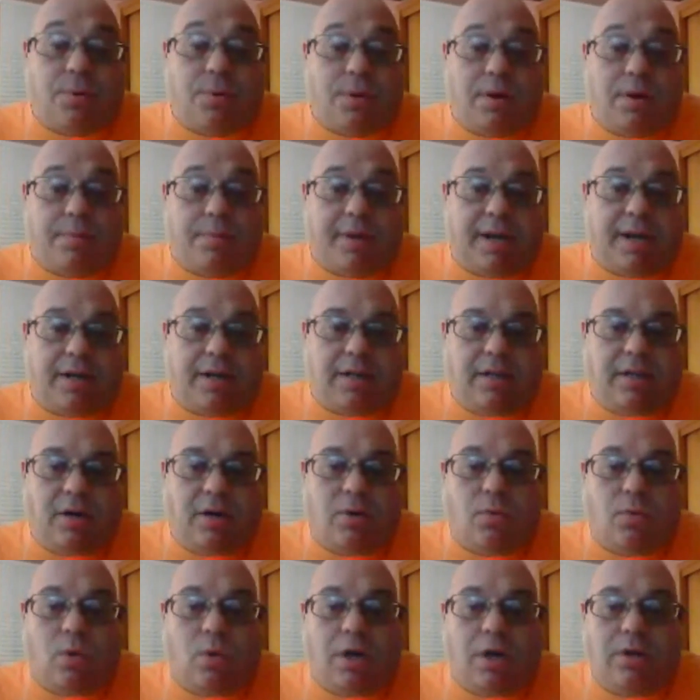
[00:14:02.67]
a quarterback,
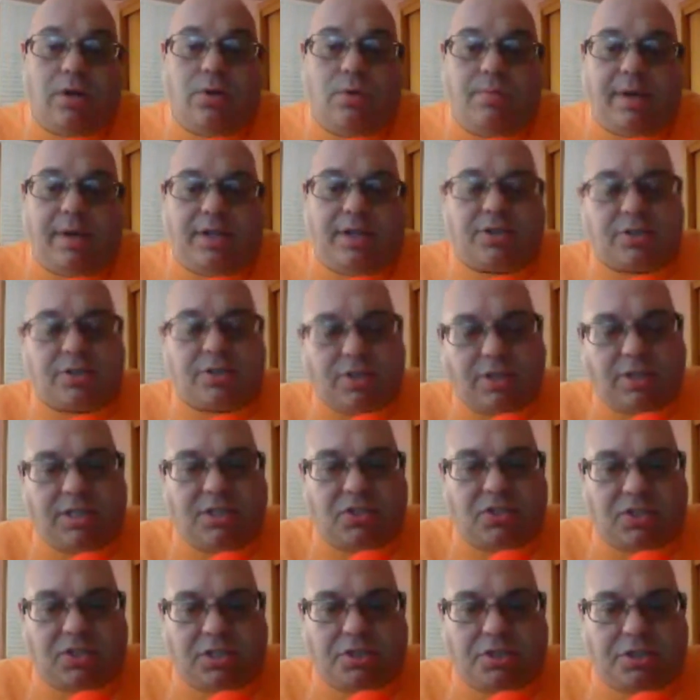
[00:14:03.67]
one who makes
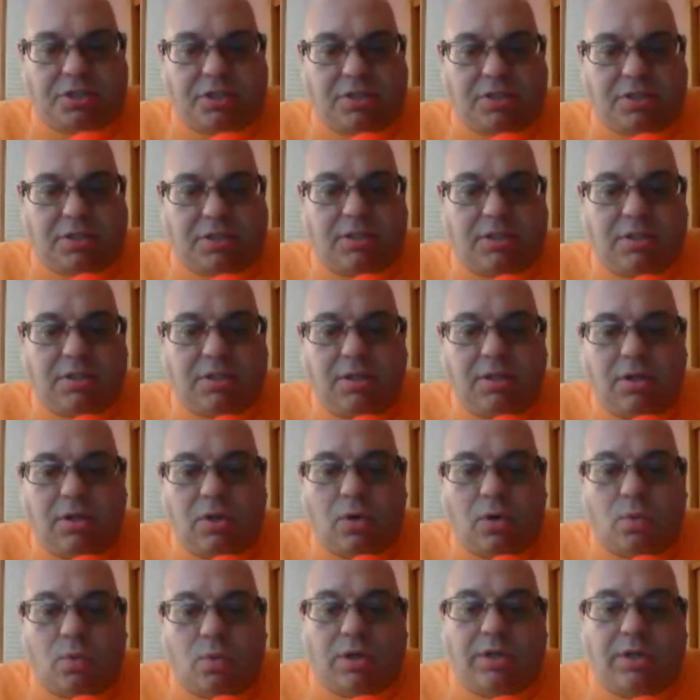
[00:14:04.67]
good decisions,
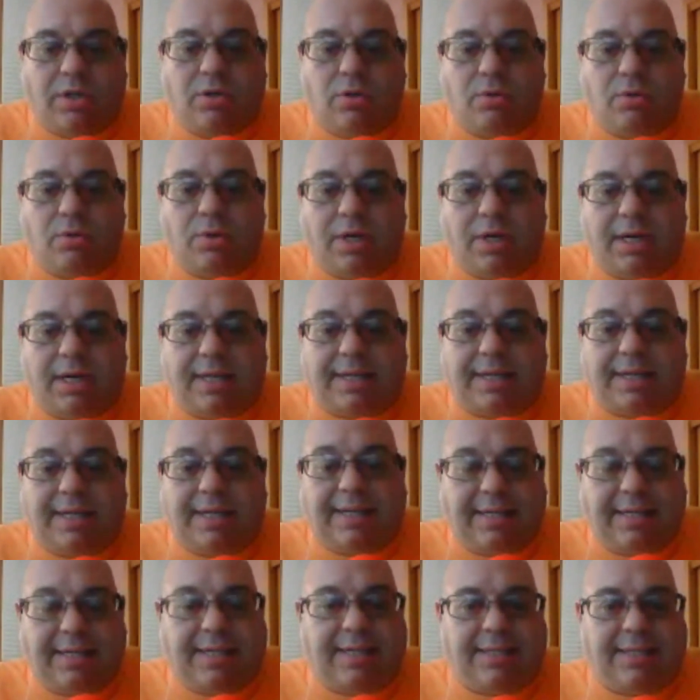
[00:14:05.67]
one who
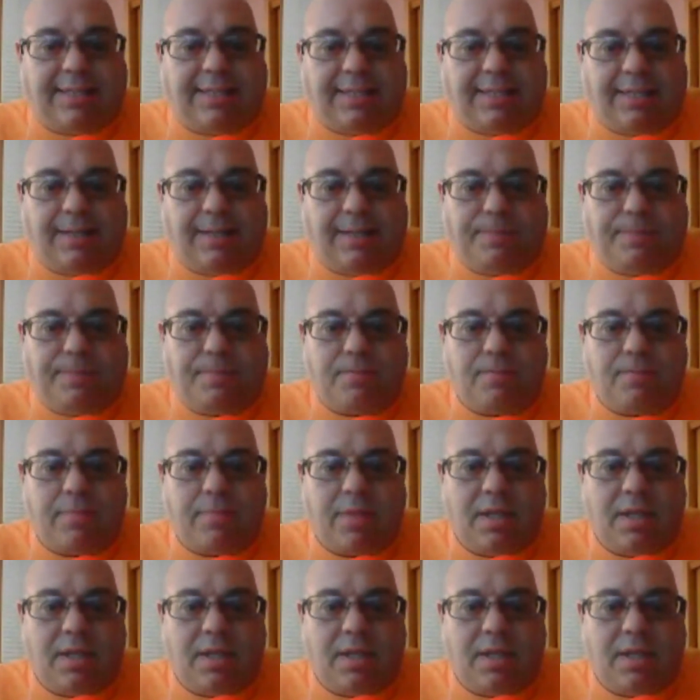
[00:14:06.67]
can lead a team